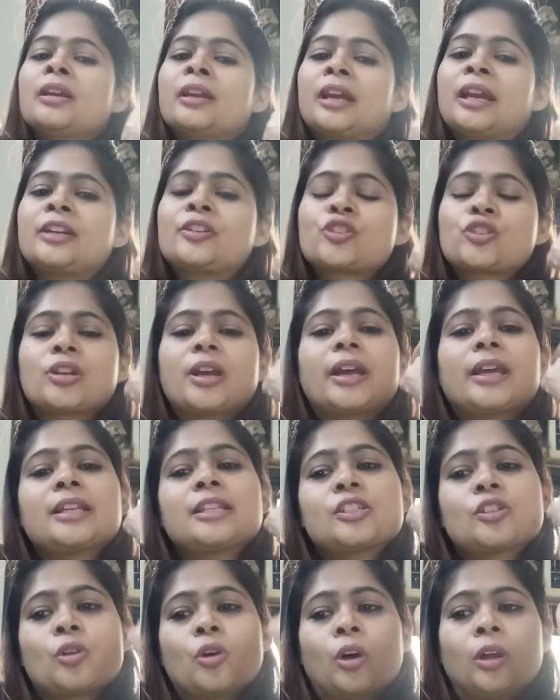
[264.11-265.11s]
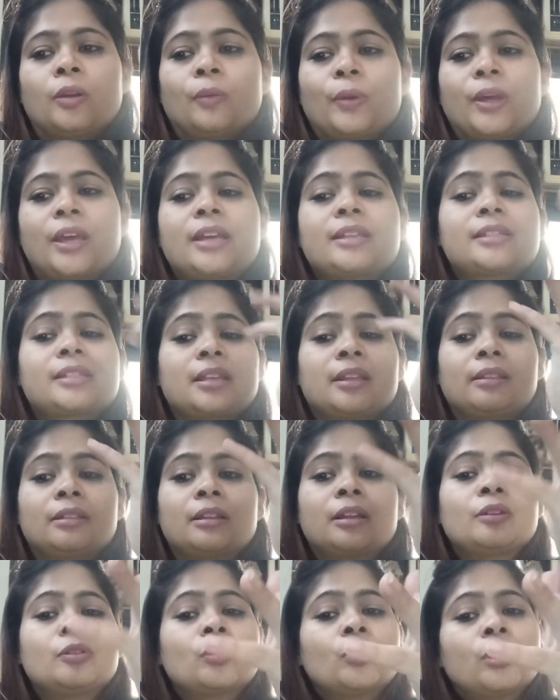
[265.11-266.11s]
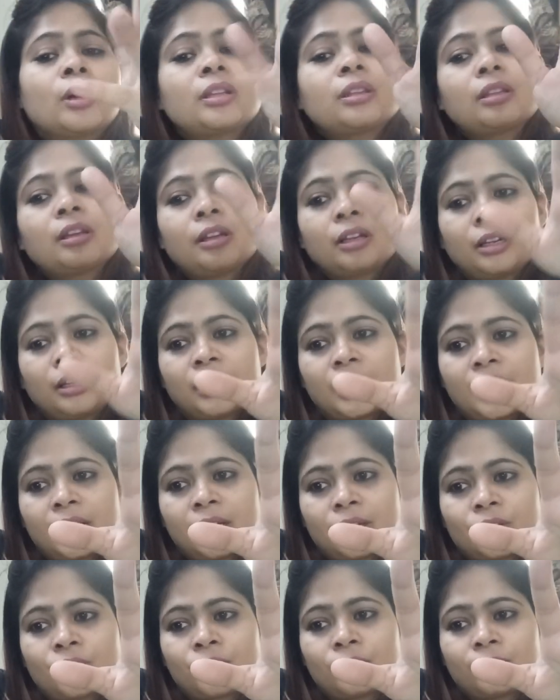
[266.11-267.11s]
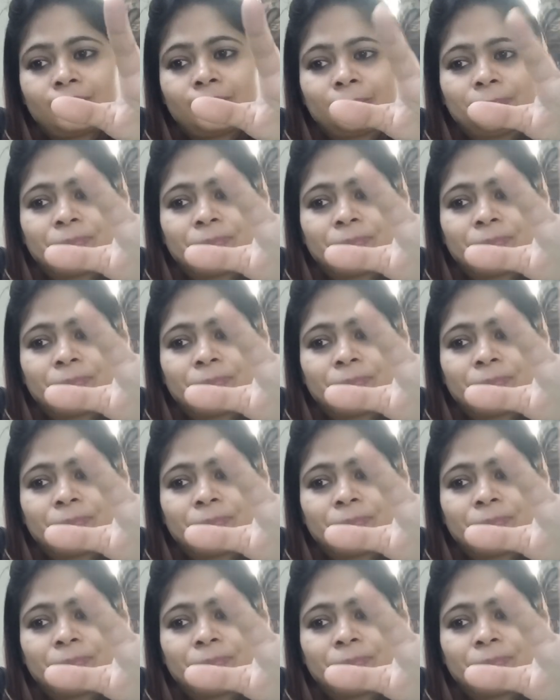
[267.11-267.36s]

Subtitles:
It shines always in the north direction.